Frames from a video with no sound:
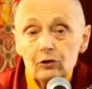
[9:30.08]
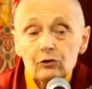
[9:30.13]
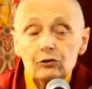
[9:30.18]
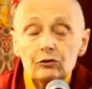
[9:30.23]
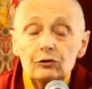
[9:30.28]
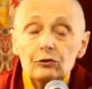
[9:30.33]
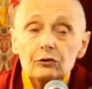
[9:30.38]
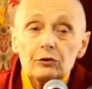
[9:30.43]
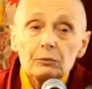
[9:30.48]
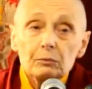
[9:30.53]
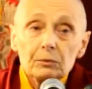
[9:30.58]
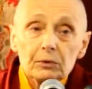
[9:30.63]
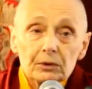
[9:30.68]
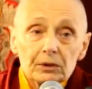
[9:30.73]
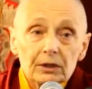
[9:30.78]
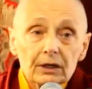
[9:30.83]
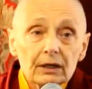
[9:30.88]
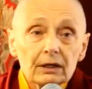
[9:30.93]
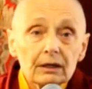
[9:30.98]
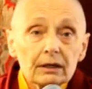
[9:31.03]
So the
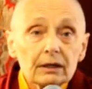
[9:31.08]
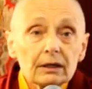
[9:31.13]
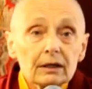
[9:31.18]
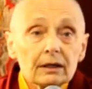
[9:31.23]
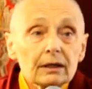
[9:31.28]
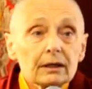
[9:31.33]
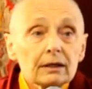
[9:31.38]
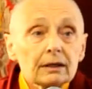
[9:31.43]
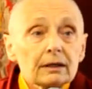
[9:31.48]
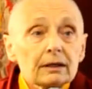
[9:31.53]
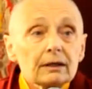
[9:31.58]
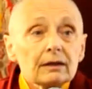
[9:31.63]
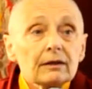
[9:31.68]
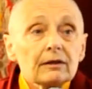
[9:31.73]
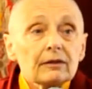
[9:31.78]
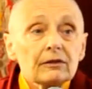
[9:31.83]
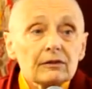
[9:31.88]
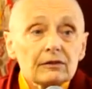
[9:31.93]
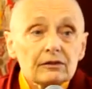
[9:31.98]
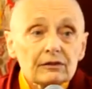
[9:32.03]
Buddha
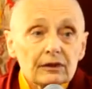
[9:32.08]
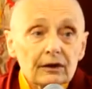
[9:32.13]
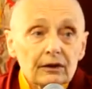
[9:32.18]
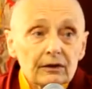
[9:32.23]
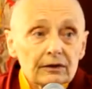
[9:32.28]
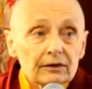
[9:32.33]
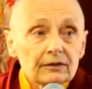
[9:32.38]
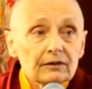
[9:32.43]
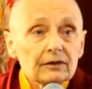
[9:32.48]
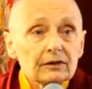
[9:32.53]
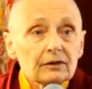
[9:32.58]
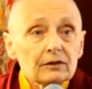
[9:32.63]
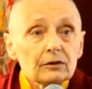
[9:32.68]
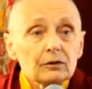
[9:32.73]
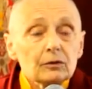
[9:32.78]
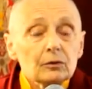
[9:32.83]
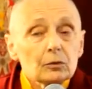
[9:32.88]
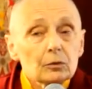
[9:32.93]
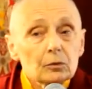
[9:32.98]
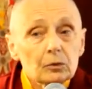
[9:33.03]
started
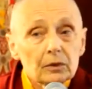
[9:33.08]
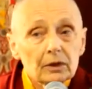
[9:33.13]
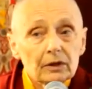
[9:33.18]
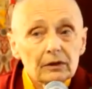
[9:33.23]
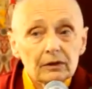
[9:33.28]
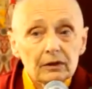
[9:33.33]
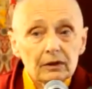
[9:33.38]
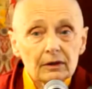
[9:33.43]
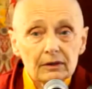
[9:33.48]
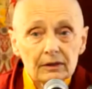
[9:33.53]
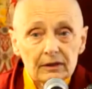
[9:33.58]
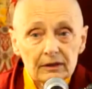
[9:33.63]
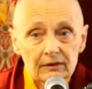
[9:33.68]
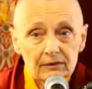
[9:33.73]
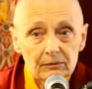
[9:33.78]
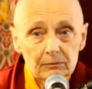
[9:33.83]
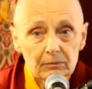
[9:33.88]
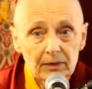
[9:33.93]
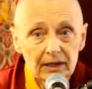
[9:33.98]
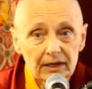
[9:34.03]
with
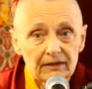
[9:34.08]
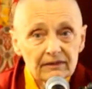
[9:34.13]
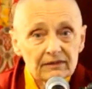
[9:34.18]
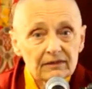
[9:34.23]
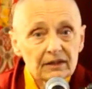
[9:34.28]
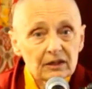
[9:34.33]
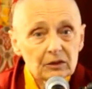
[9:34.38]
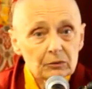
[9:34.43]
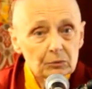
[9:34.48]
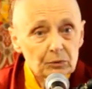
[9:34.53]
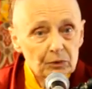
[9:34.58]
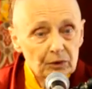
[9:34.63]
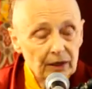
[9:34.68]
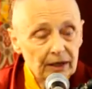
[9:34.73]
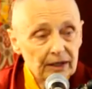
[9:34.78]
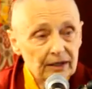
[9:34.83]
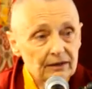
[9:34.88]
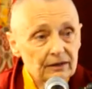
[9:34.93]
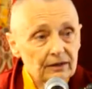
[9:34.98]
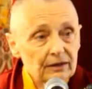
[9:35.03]
this basic
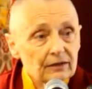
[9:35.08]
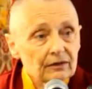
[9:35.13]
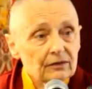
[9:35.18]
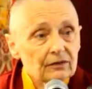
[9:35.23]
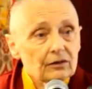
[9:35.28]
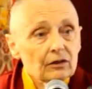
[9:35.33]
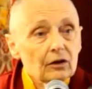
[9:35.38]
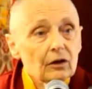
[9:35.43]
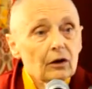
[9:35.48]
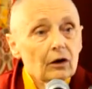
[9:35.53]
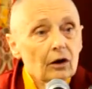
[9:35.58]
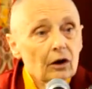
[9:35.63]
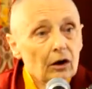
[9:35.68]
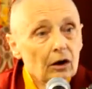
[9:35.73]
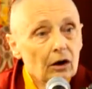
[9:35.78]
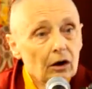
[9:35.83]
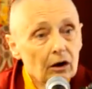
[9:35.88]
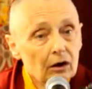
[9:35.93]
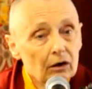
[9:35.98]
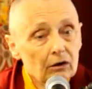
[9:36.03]
practice
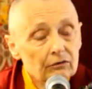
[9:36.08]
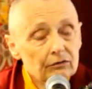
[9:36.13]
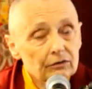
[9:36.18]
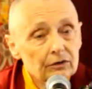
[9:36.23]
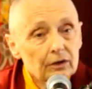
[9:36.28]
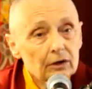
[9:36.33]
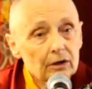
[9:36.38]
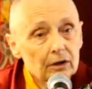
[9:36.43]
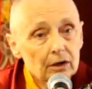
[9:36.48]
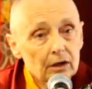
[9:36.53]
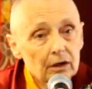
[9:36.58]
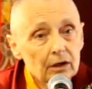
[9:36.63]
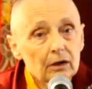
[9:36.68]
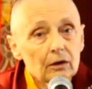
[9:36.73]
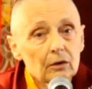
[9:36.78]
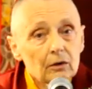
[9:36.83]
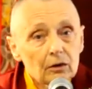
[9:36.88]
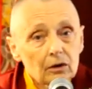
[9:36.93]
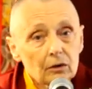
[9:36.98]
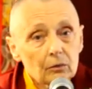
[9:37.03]
of
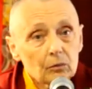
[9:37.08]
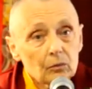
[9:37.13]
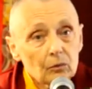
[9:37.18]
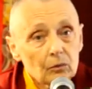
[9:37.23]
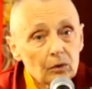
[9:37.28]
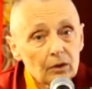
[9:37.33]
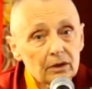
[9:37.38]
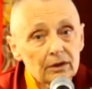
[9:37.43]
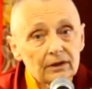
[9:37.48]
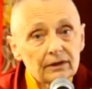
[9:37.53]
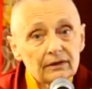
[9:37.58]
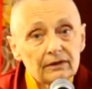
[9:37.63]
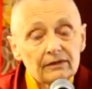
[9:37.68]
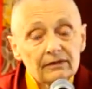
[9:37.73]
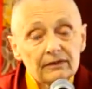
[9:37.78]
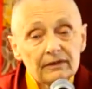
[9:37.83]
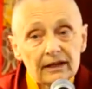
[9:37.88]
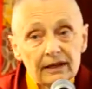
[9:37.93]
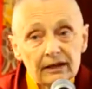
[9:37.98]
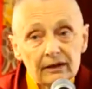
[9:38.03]
what
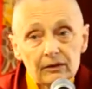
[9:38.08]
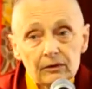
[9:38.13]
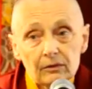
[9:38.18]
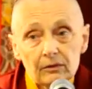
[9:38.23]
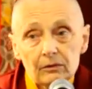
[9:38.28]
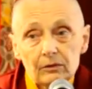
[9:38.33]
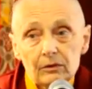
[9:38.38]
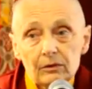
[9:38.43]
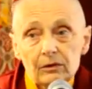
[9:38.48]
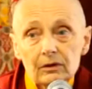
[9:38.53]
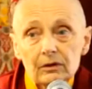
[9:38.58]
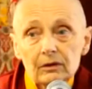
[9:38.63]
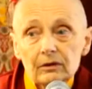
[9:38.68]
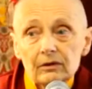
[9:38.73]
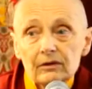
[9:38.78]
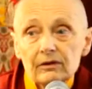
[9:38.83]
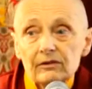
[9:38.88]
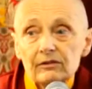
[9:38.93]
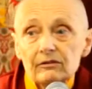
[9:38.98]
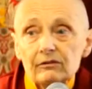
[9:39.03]
is now
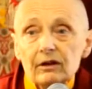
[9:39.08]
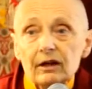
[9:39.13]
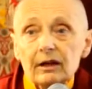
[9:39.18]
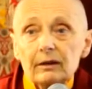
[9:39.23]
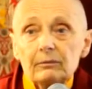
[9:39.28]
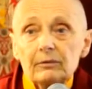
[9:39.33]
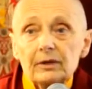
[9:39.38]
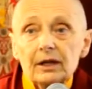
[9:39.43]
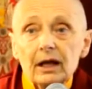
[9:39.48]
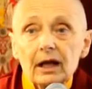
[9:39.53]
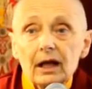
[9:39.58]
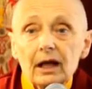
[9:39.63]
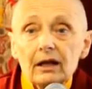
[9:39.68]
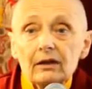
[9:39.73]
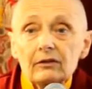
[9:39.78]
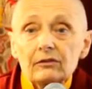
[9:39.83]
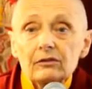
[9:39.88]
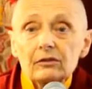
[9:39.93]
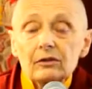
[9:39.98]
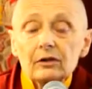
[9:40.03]
described
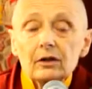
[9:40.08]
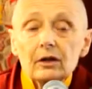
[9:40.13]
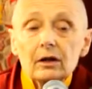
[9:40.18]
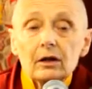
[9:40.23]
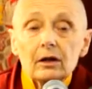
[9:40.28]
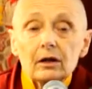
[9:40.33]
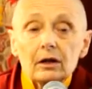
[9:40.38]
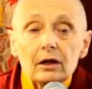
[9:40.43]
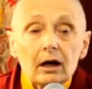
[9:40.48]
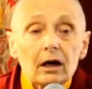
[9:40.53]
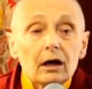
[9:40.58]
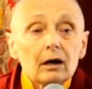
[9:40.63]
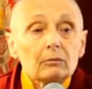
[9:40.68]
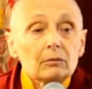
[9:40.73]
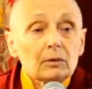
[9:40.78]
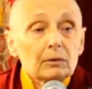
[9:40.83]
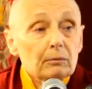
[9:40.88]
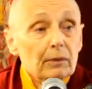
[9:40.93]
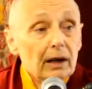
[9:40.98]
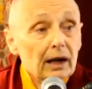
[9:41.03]
as
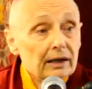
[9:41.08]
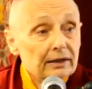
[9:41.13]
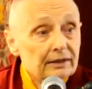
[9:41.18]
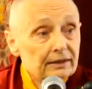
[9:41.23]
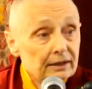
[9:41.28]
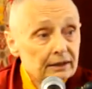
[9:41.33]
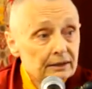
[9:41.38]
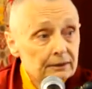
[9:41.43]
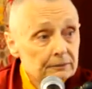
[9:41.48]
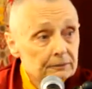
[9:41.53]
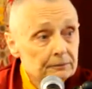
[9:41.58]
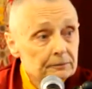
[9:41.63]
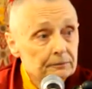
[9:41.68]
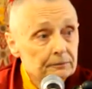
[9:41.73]
calm abiding,